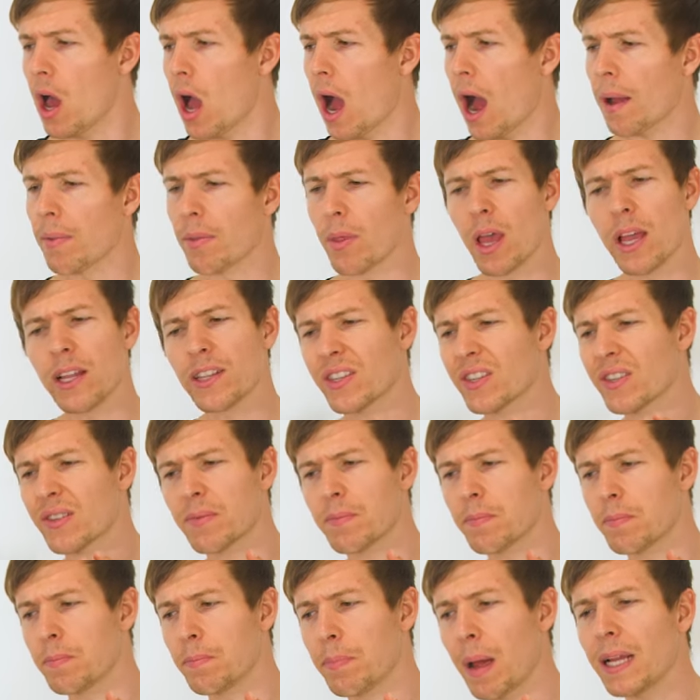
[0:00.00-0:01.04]
Uh,
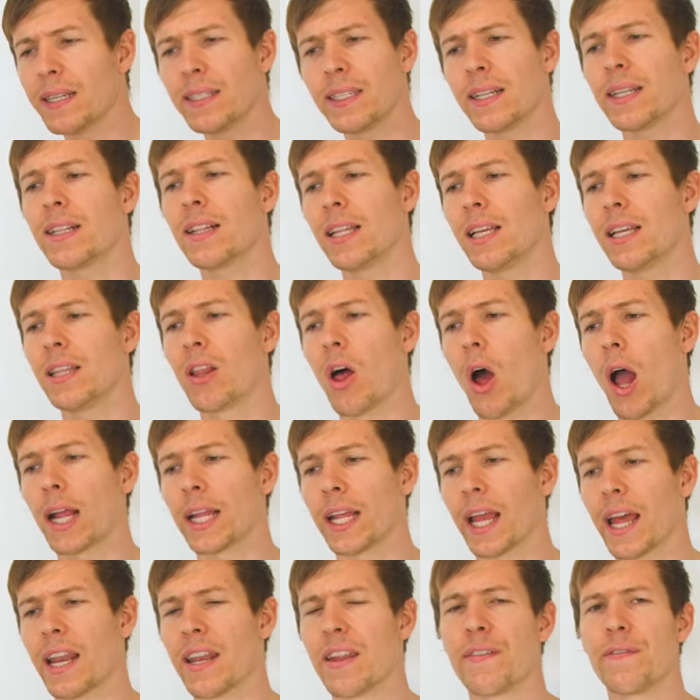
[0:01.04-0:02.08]
it's basically
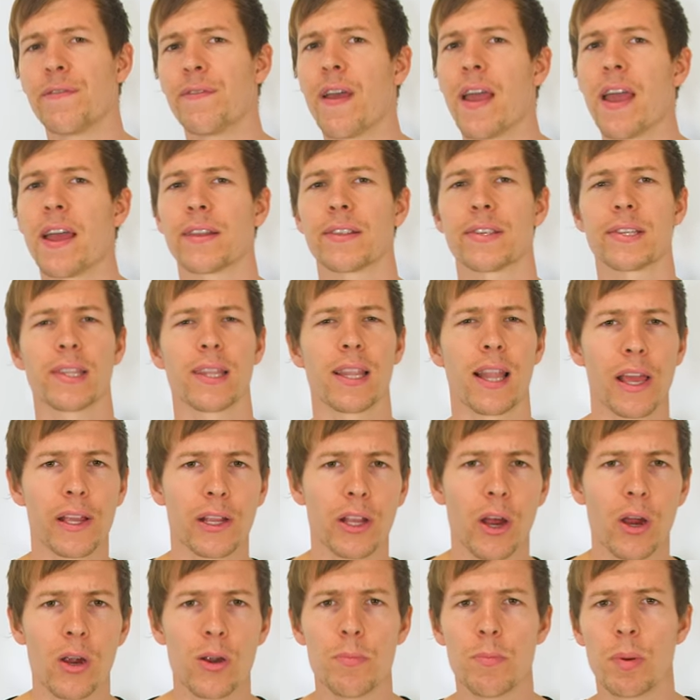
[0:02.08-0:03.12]
like an advanced
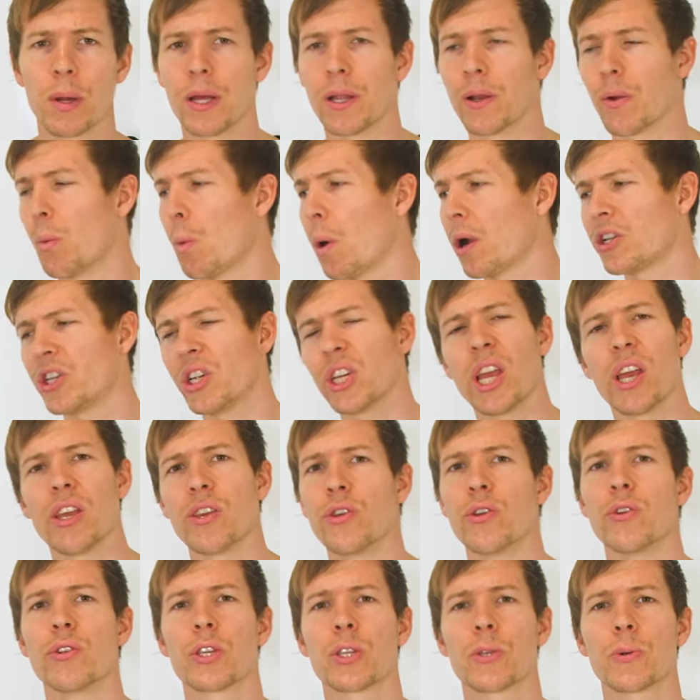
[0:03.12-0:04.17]
Lego, but once you get
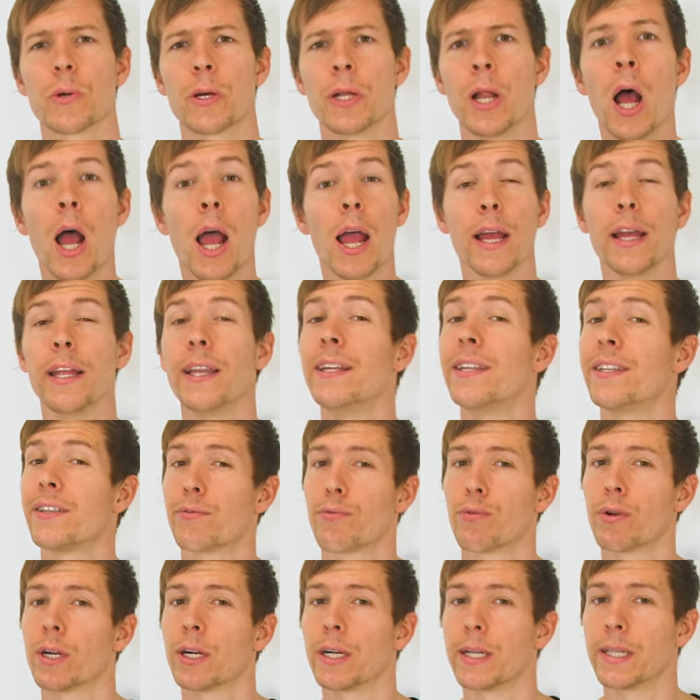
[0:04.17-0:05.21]
used to it, it
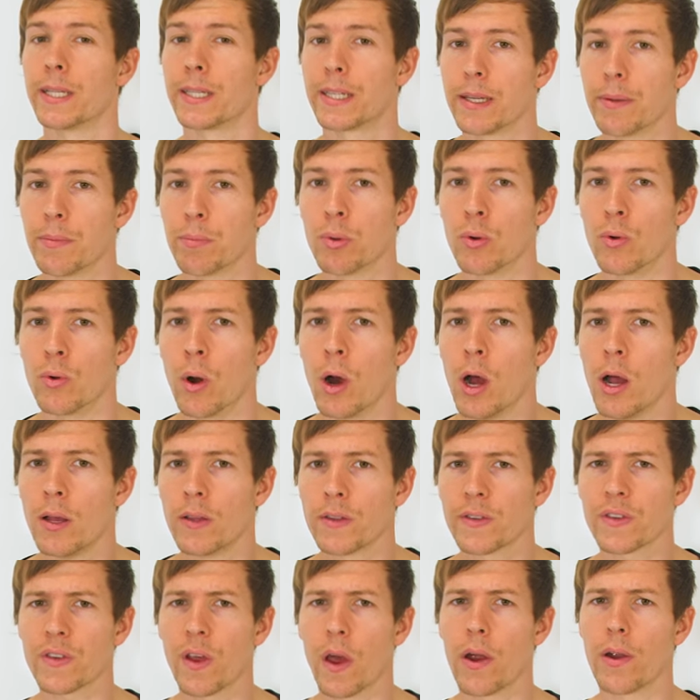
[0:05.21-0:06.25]
is really simple.
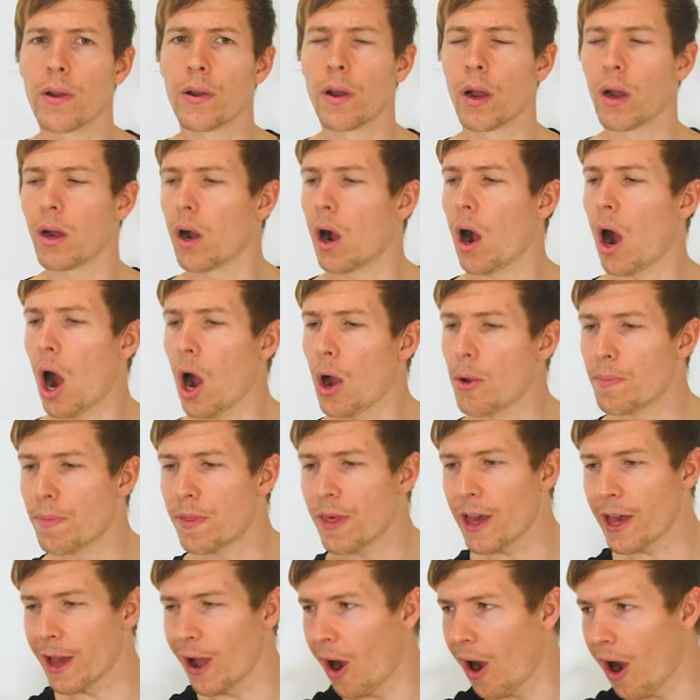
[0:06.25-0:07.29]
So I hope
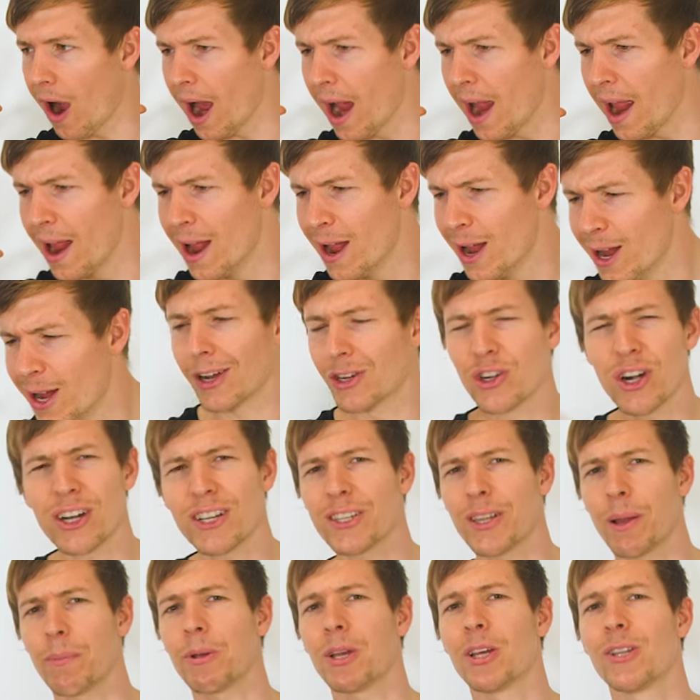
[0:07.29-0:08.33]
that I
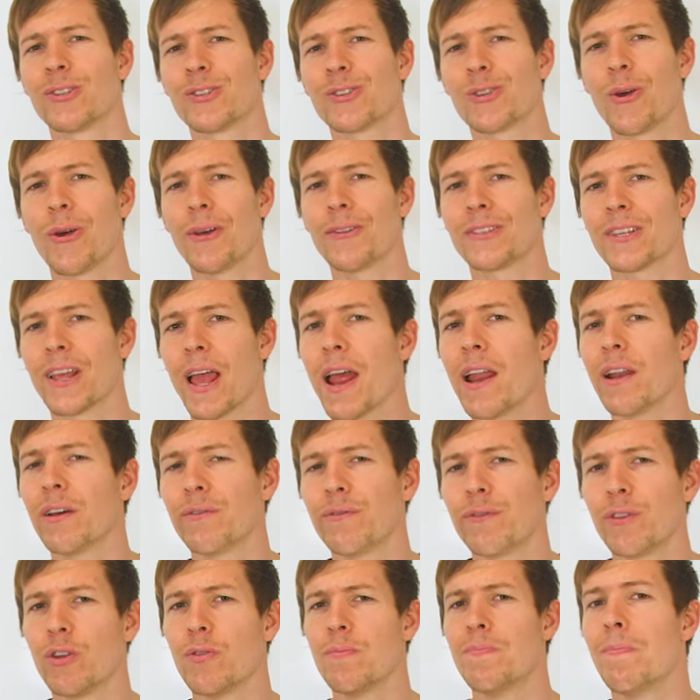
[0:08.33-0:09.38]
addressed some concerns that any
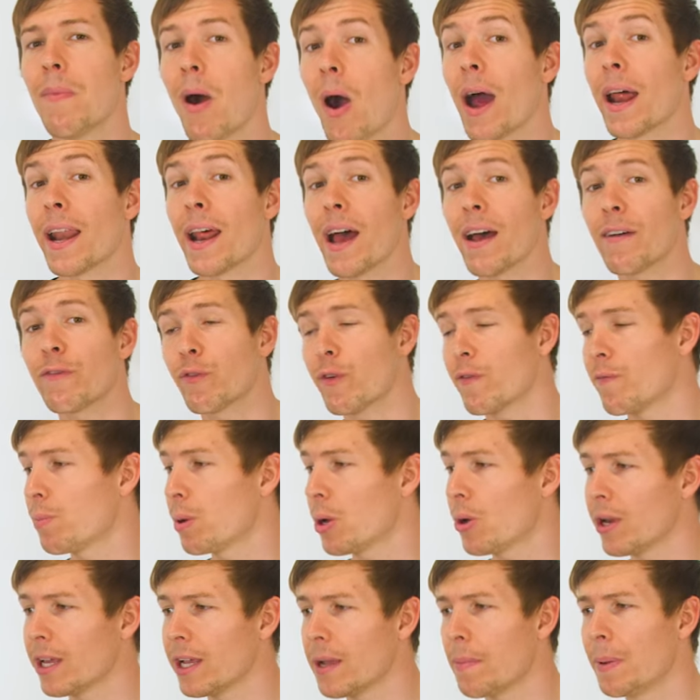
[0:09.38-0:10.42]
of you might have with
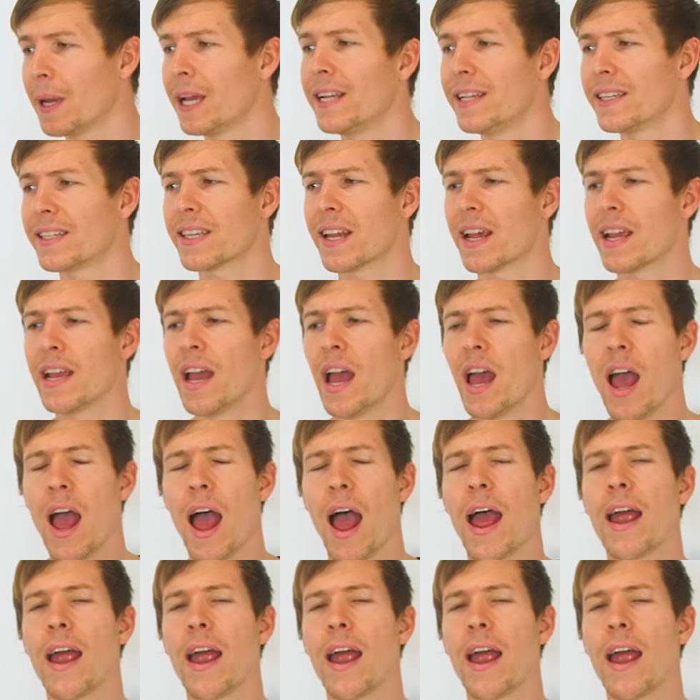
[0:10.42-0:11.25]
building a PC.